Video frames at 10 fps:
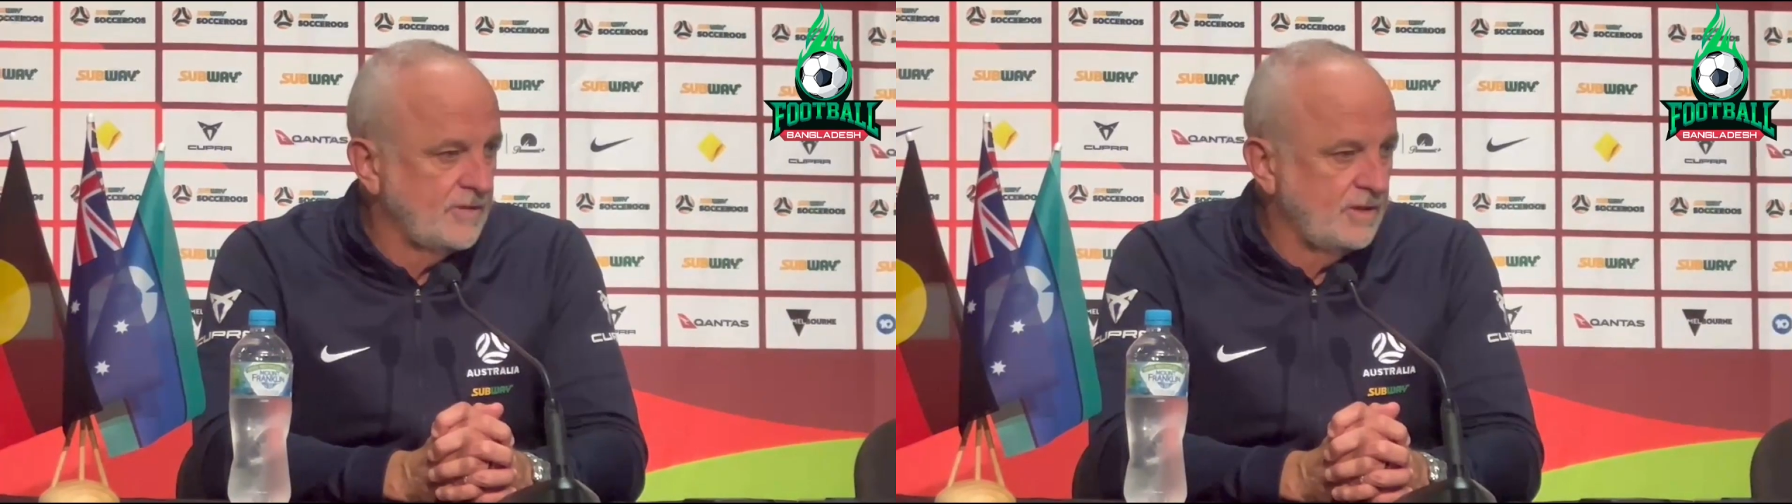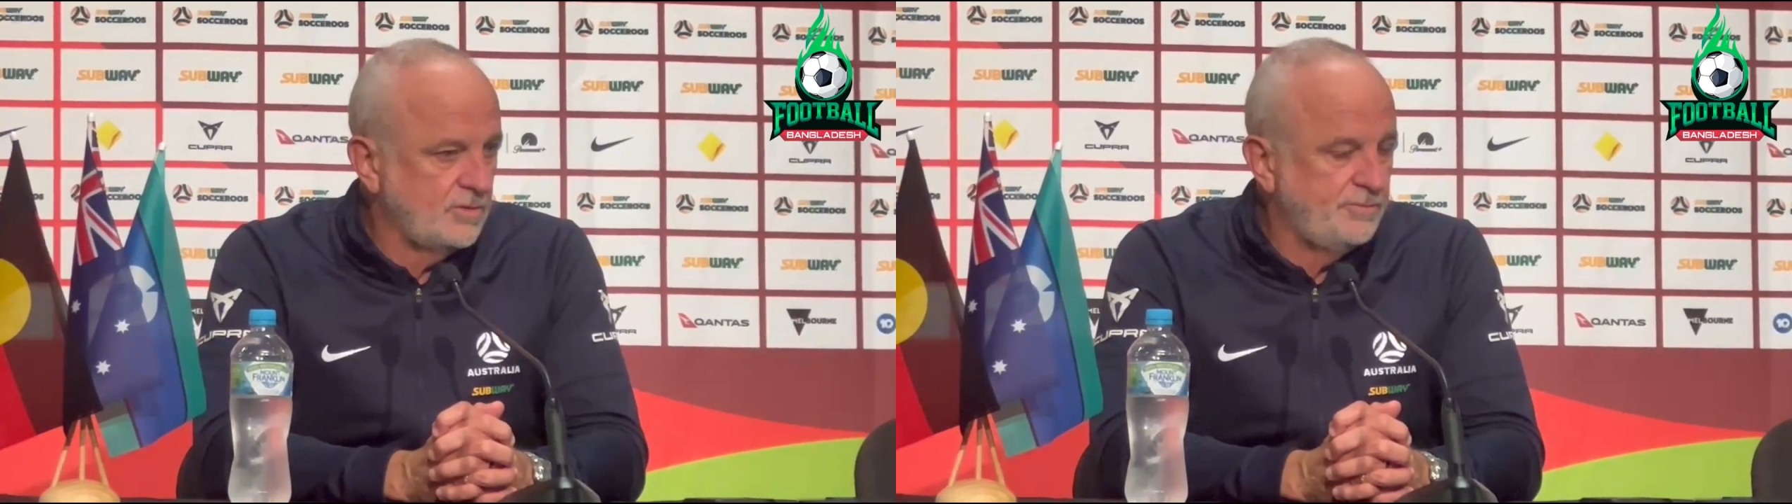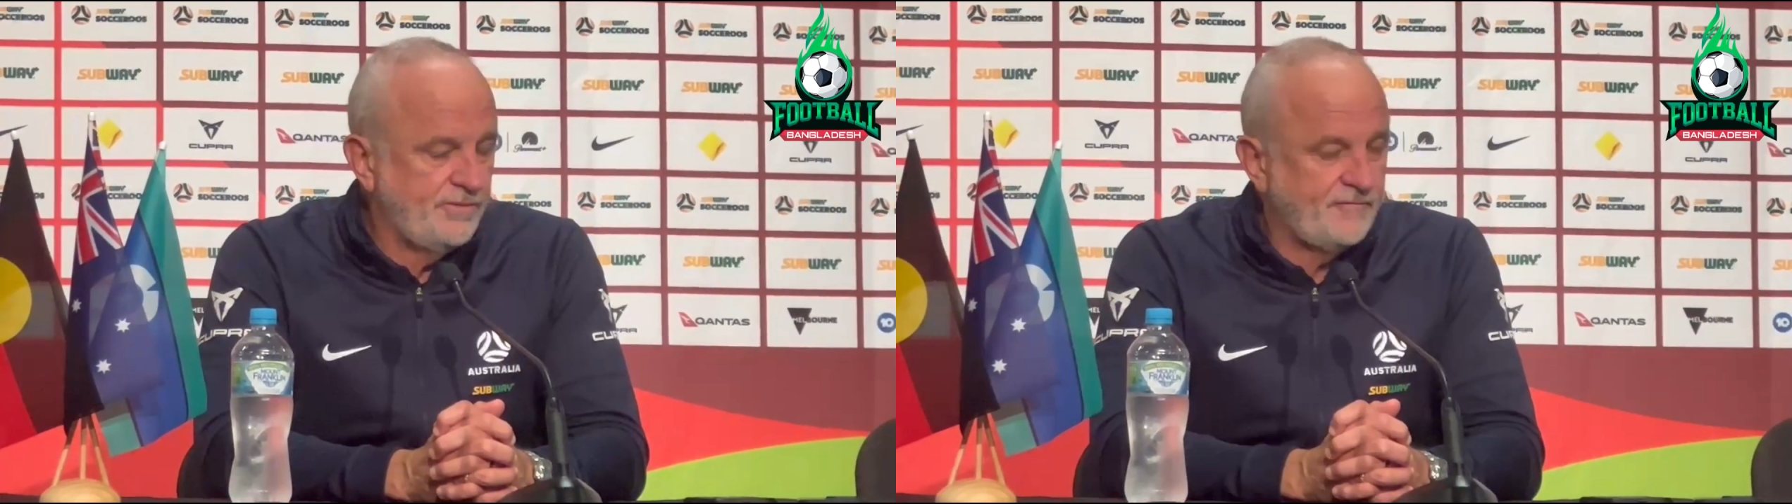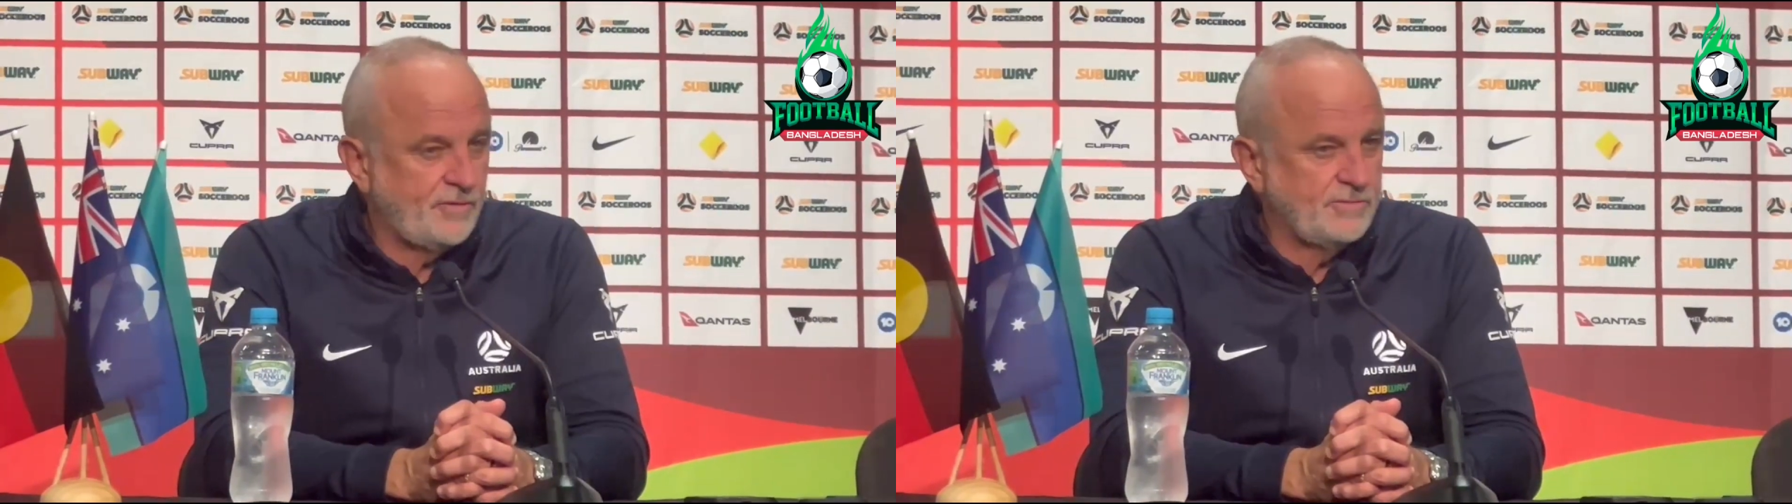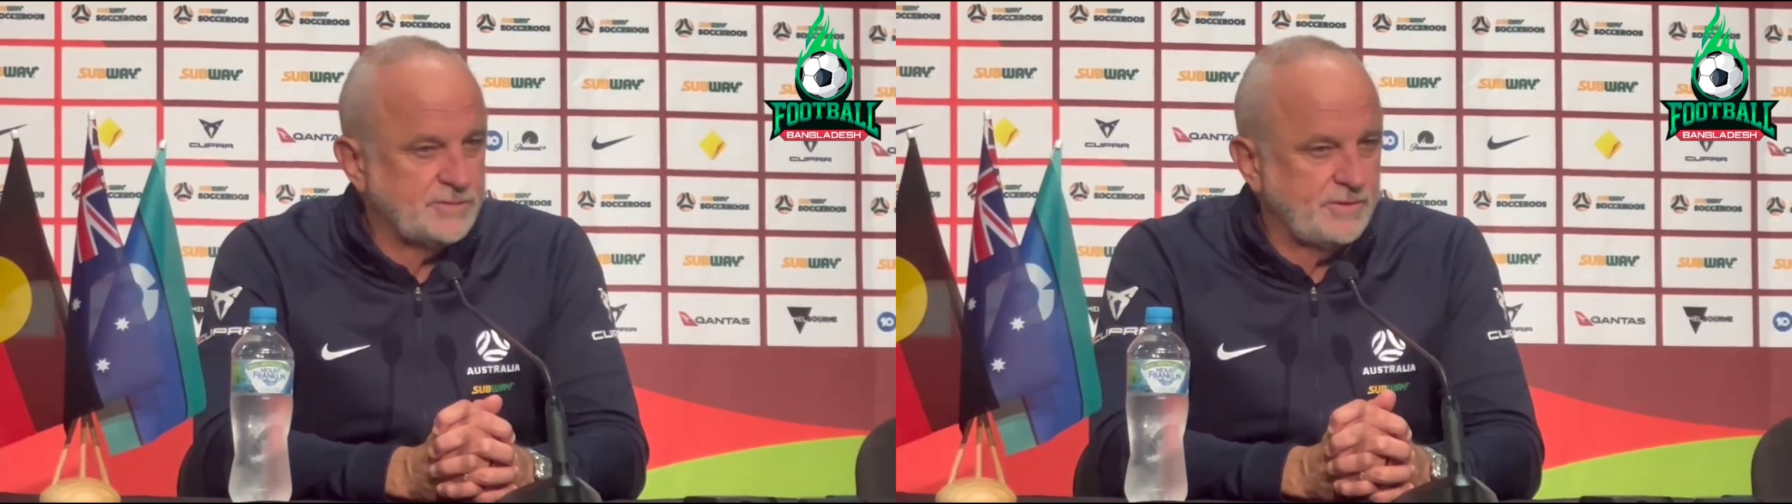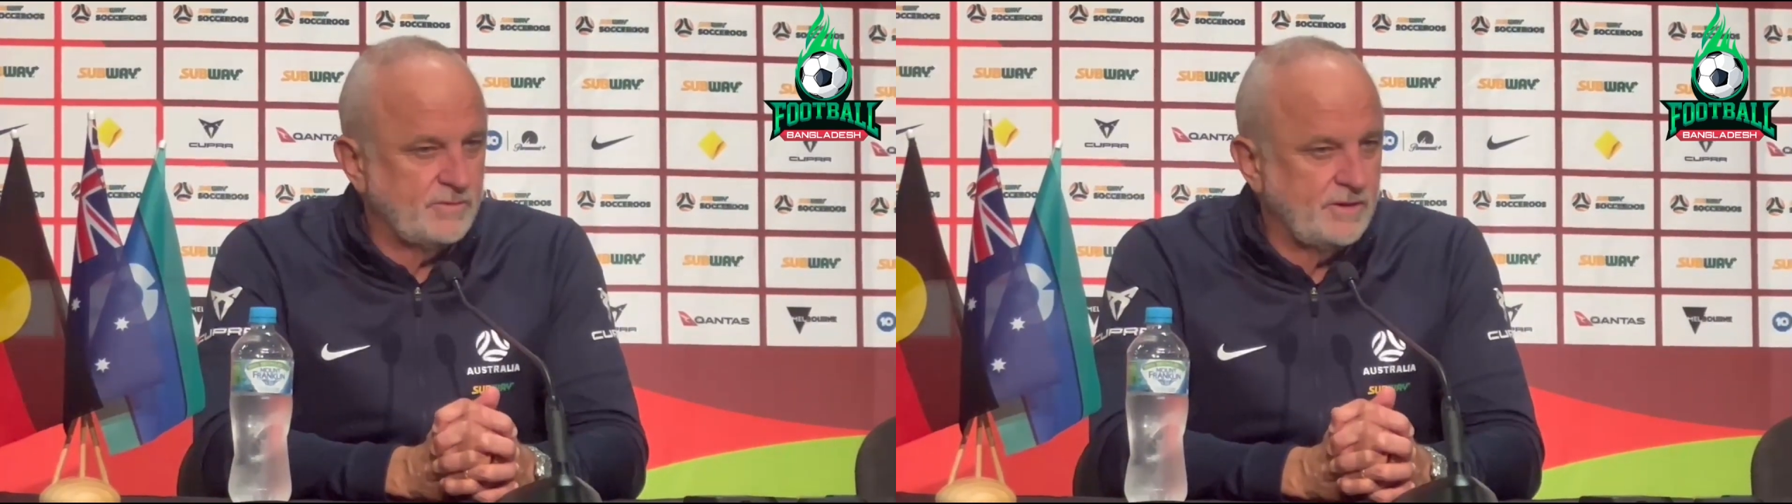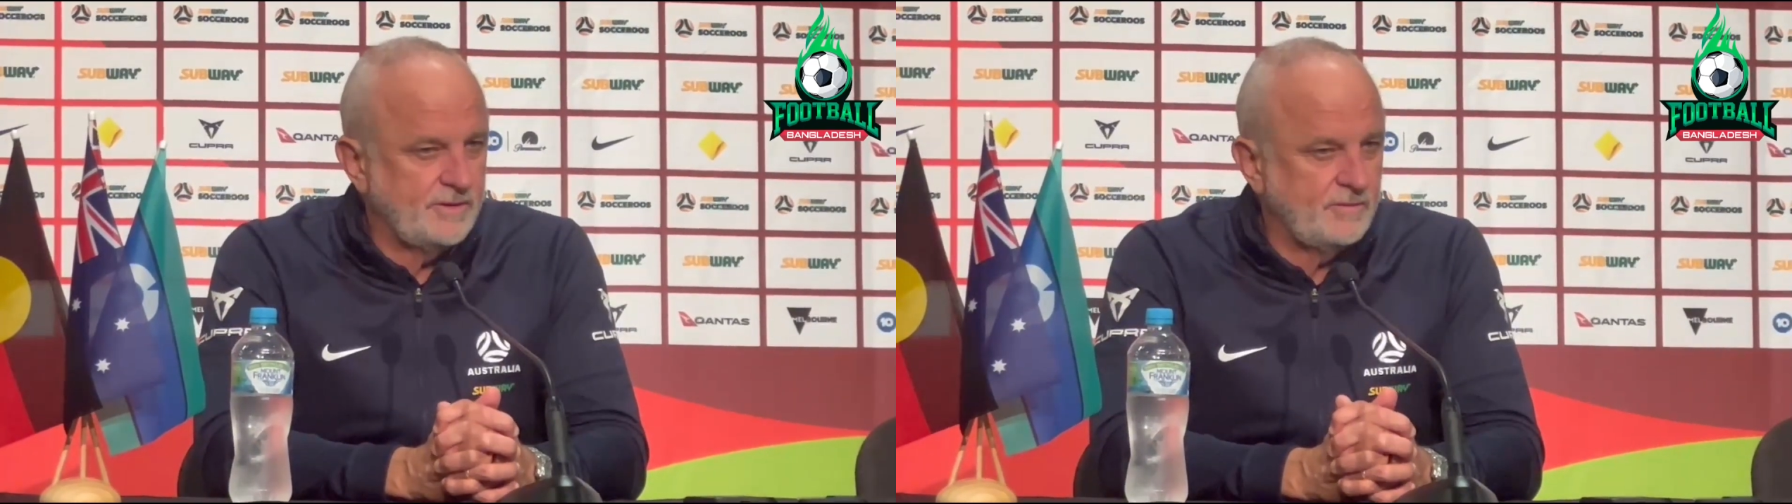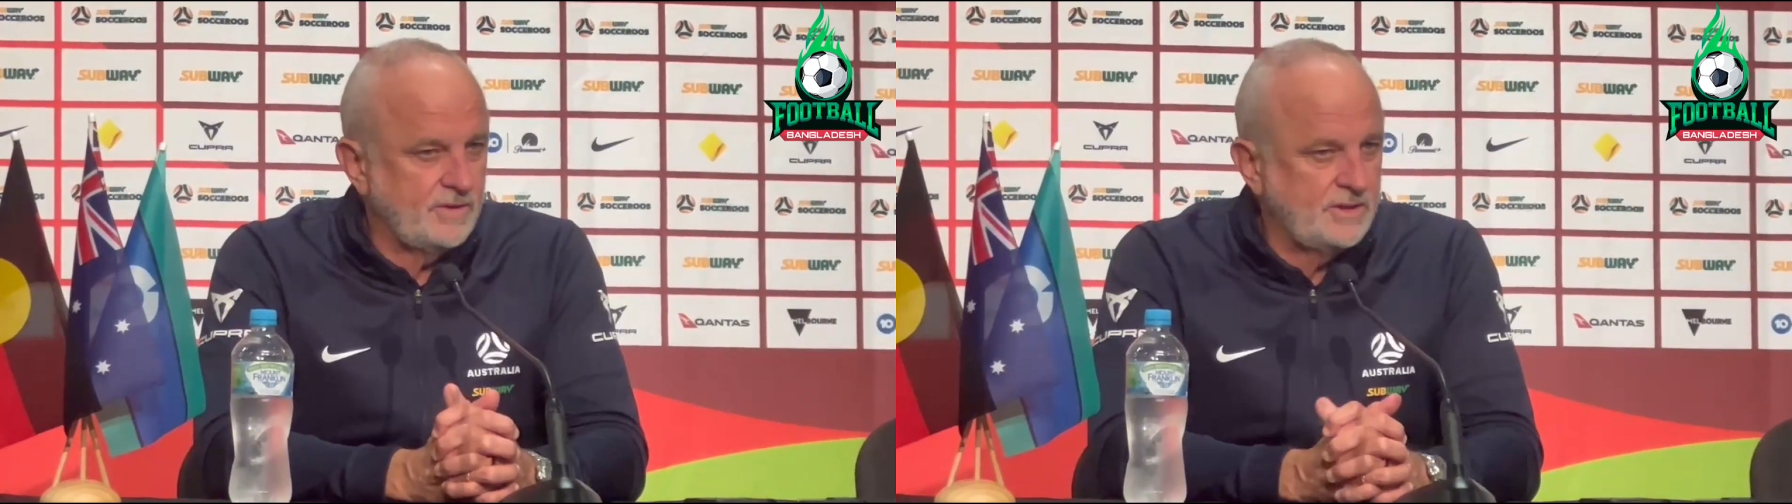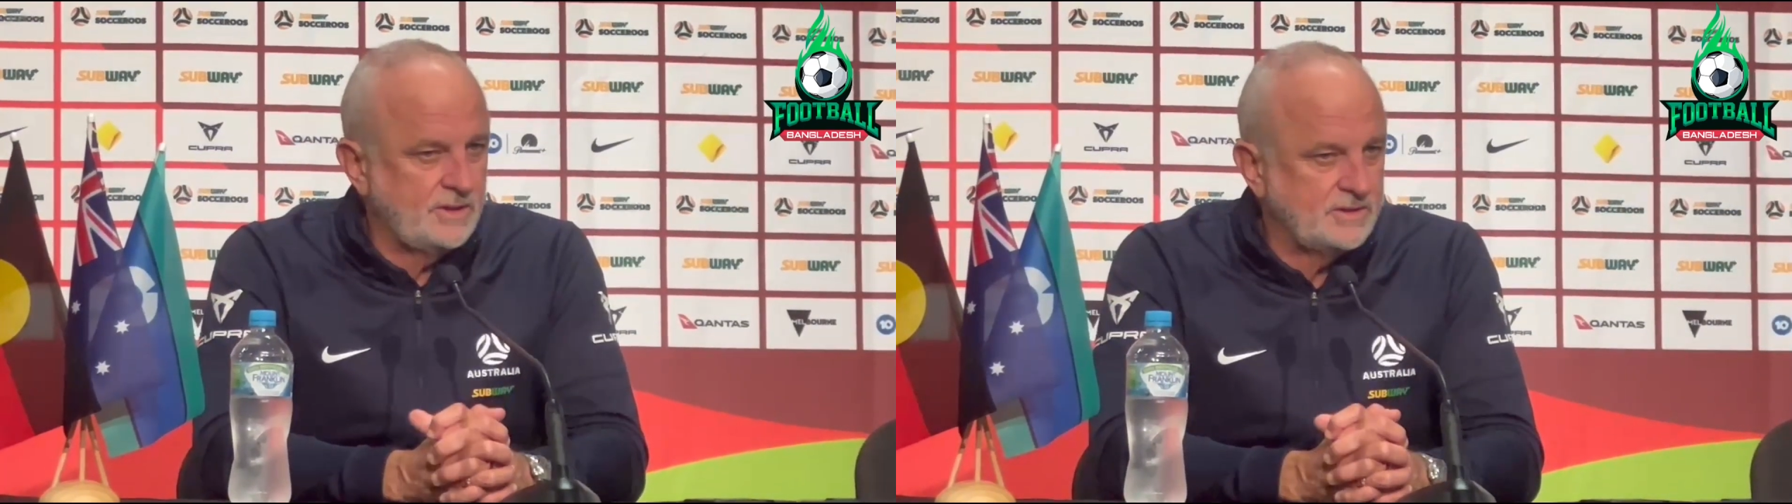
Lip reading: good performance, but I think we